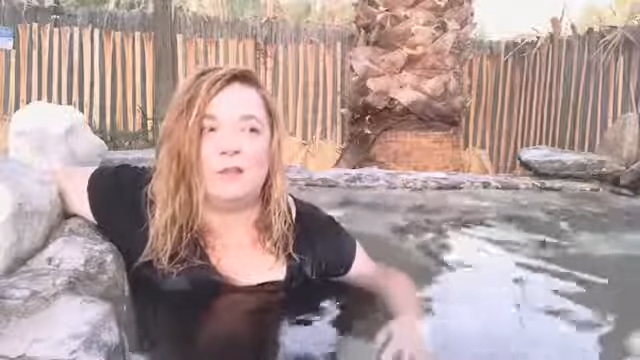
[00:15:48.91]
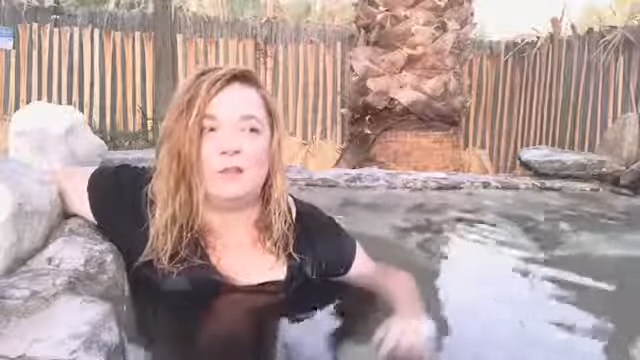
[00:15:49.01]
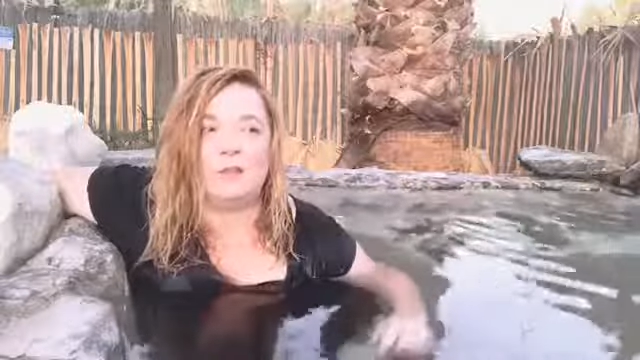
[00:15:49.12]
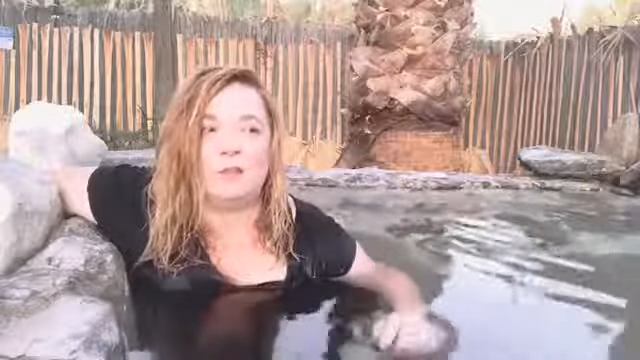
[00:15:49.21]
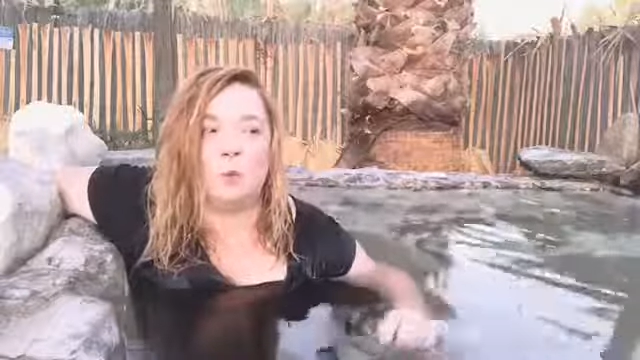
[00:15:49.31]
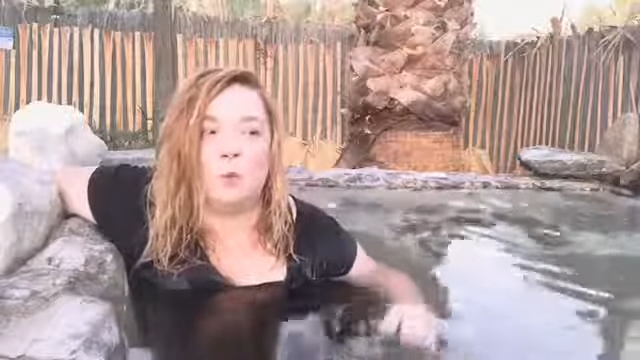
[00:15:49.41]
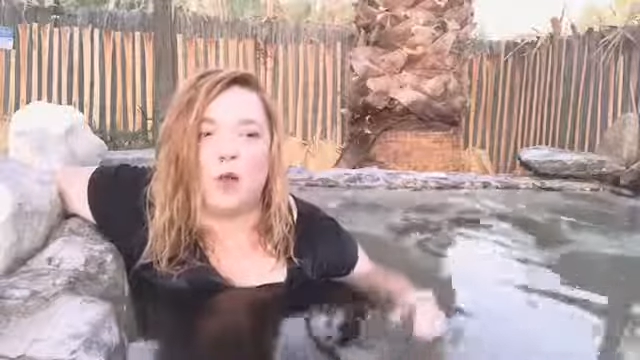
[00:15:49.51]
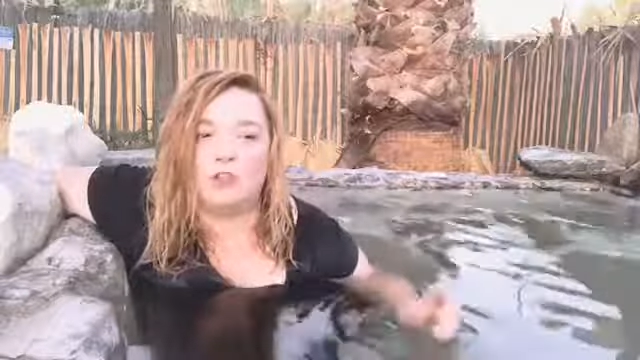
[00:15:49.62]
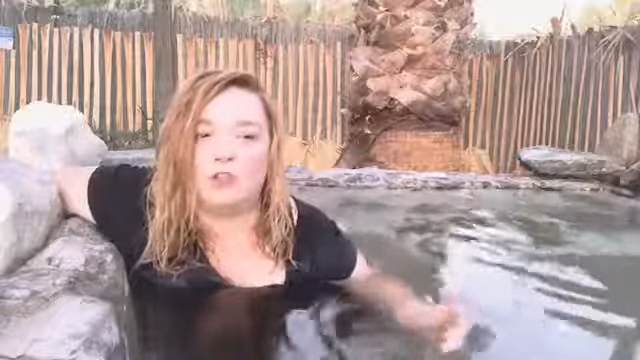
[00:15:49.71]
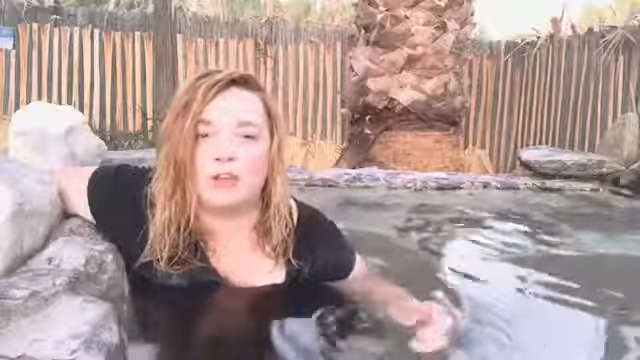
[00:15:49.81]
the
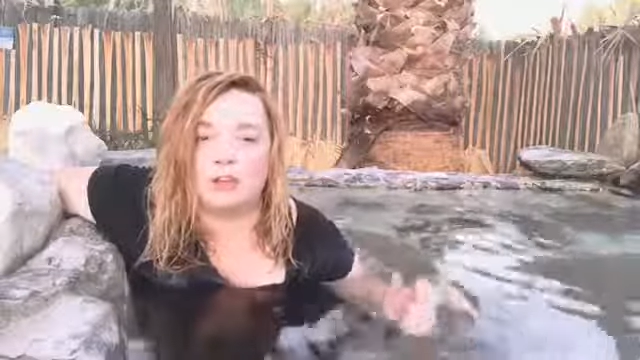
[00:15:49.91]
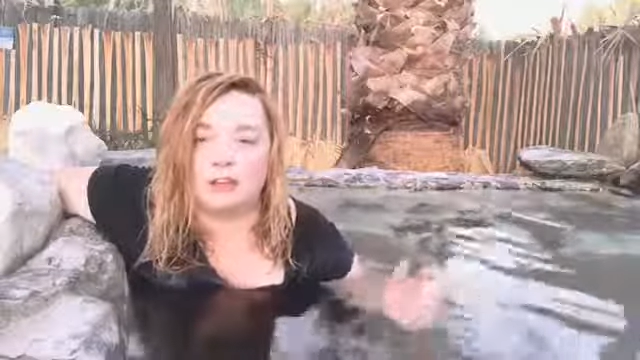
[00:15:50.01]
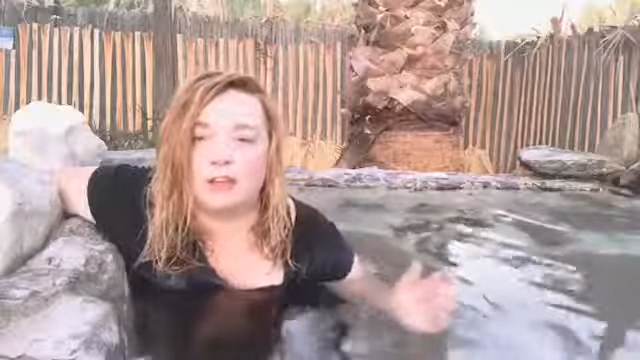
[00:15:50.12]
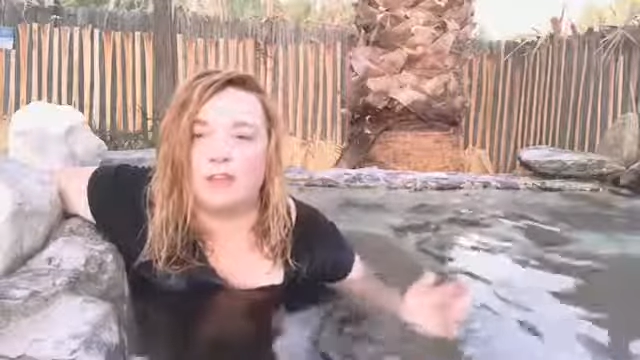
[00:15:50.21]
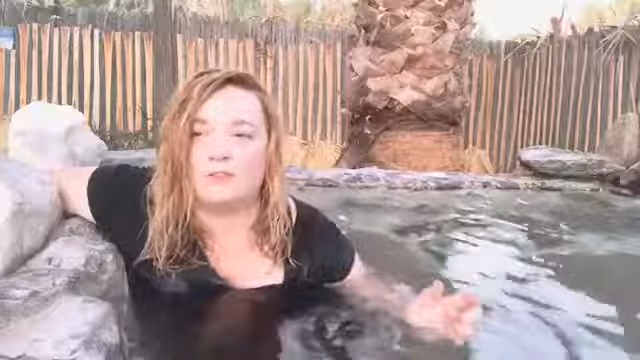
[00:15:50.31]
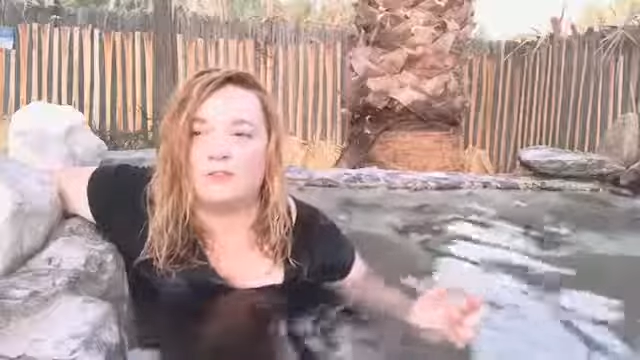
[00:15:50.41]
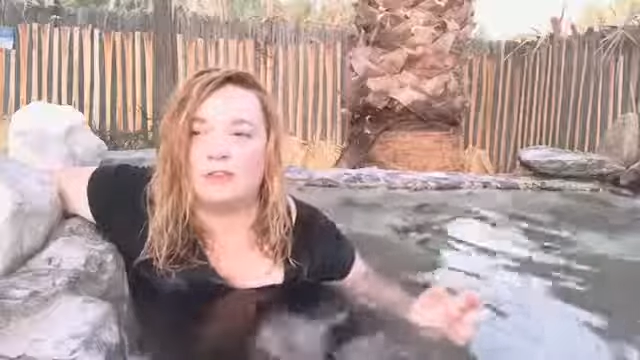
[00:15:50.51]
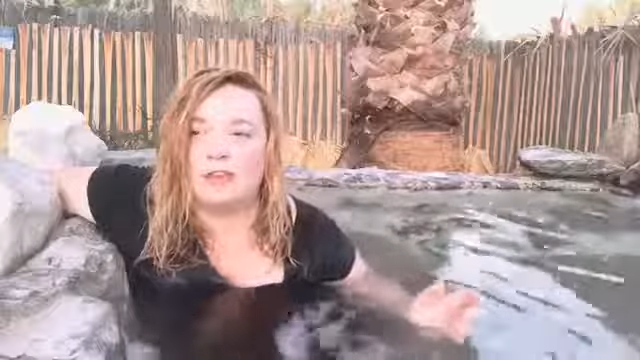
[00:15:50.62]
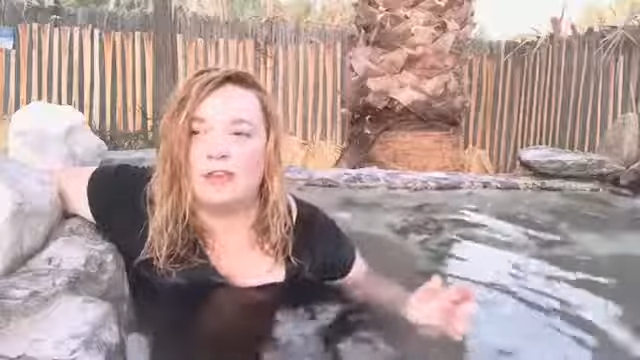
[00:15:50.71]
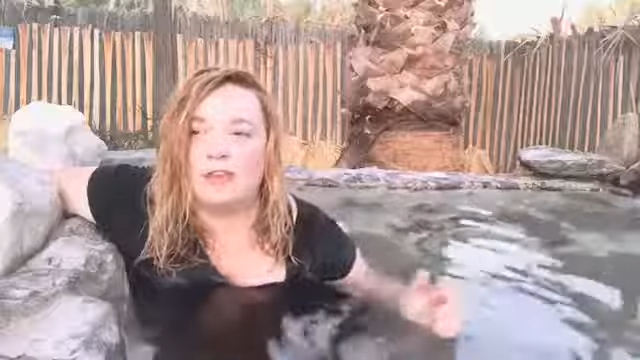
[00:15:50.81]
watching
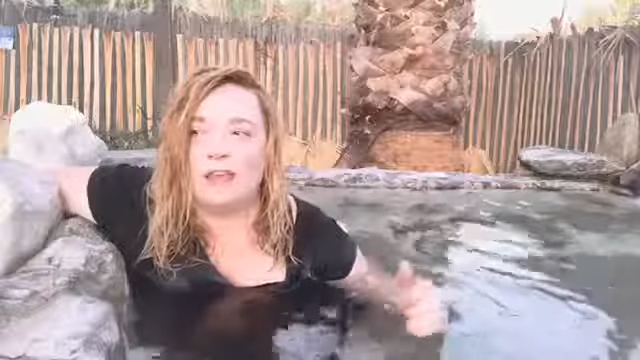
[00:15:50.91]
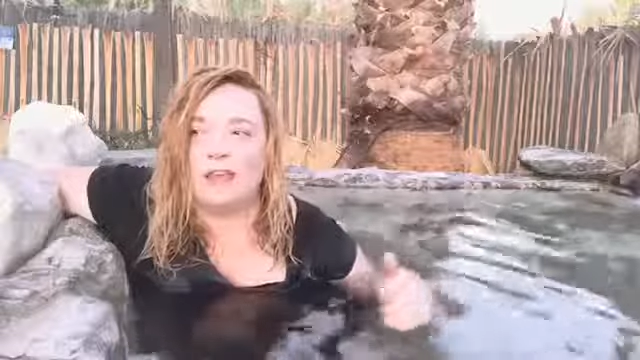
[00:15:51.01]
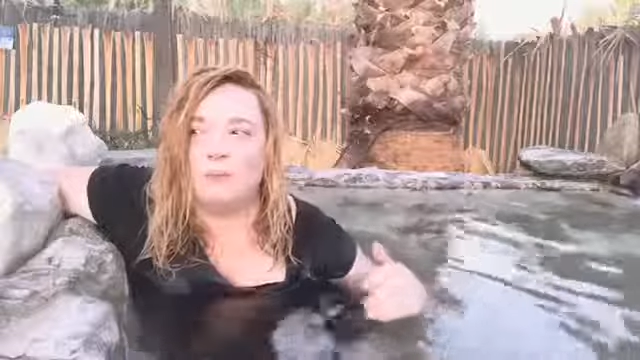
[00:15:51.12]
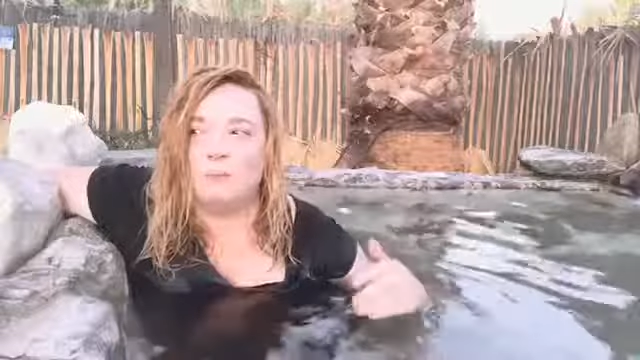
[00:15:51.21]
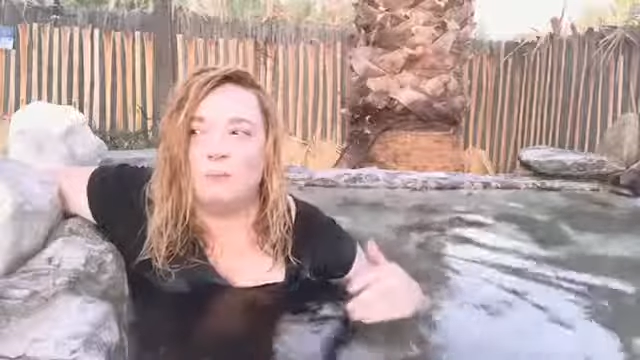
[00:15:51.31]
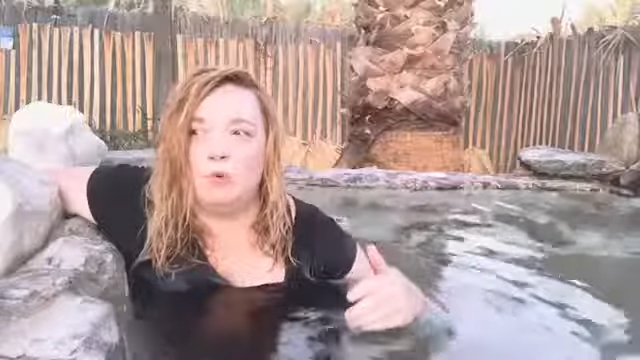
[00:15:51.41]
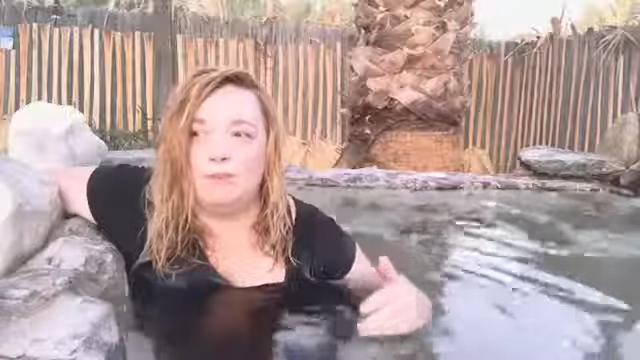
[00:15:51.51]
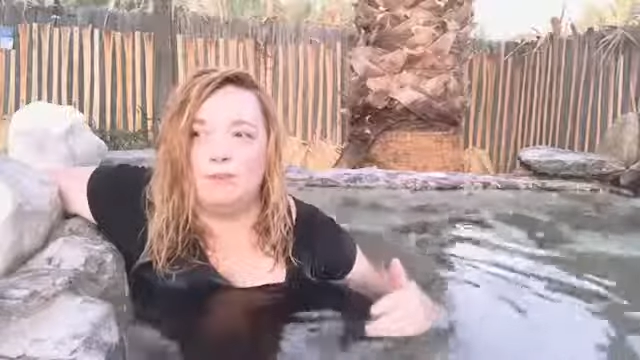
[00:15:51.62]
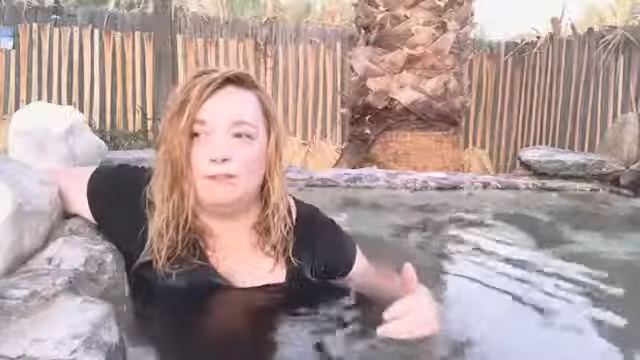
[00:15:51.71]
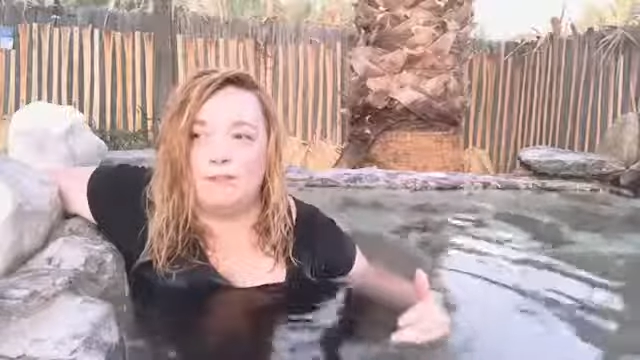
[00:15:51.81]
ourselves and
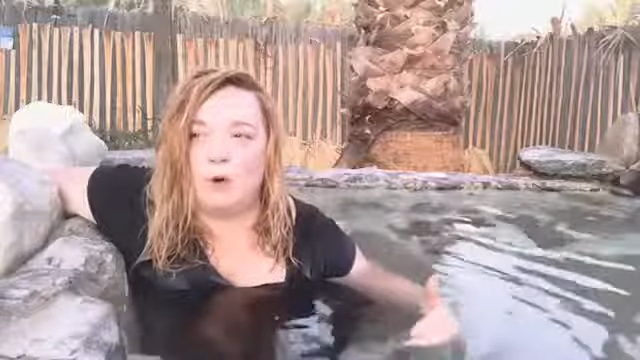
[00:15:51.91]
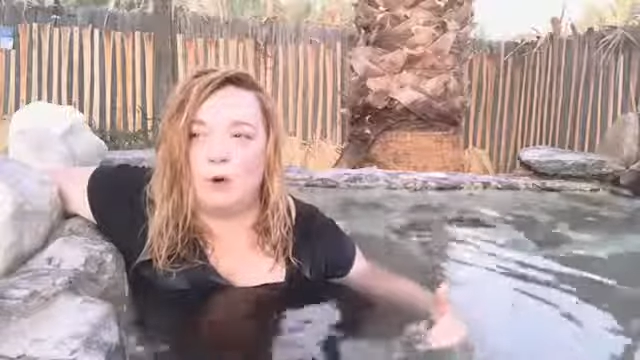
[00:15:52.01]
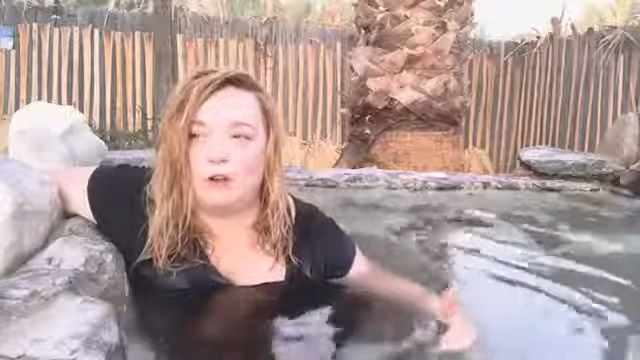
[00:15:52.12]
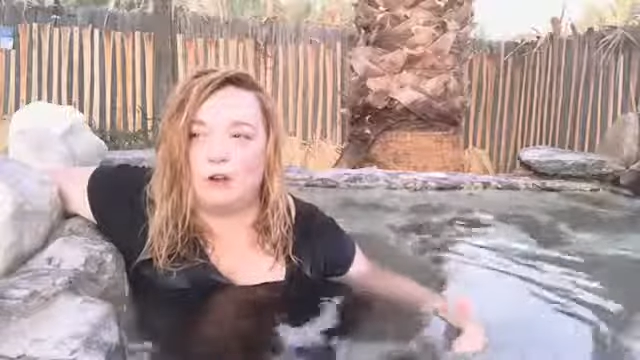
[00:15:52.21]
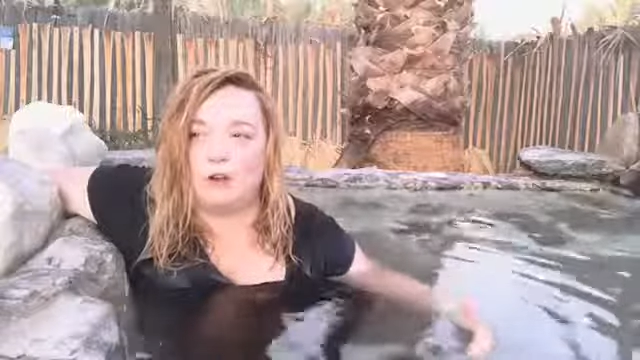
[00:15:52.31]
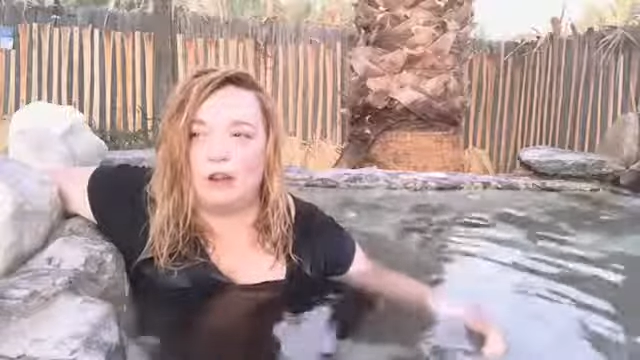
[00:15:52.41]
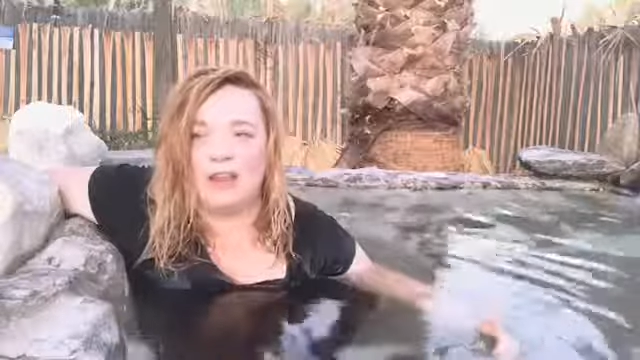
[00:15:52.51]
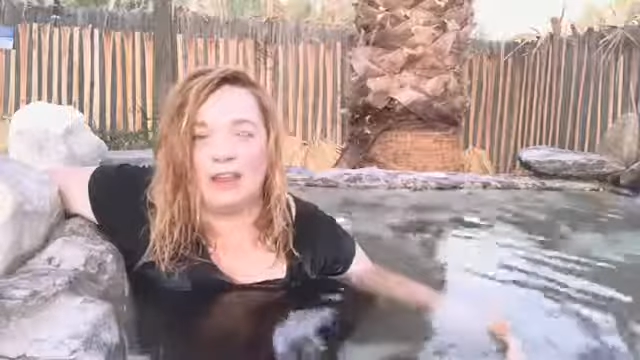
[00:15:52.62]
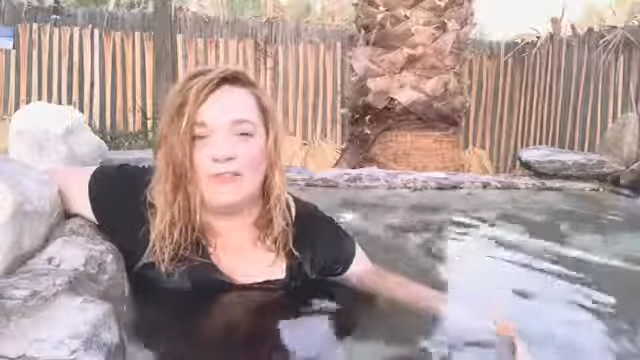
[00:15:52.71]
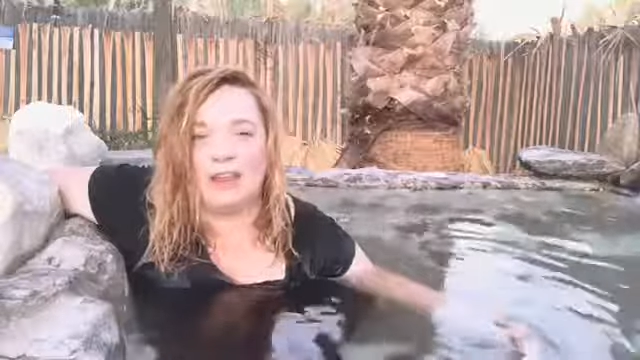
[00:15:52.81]
moving forward in our life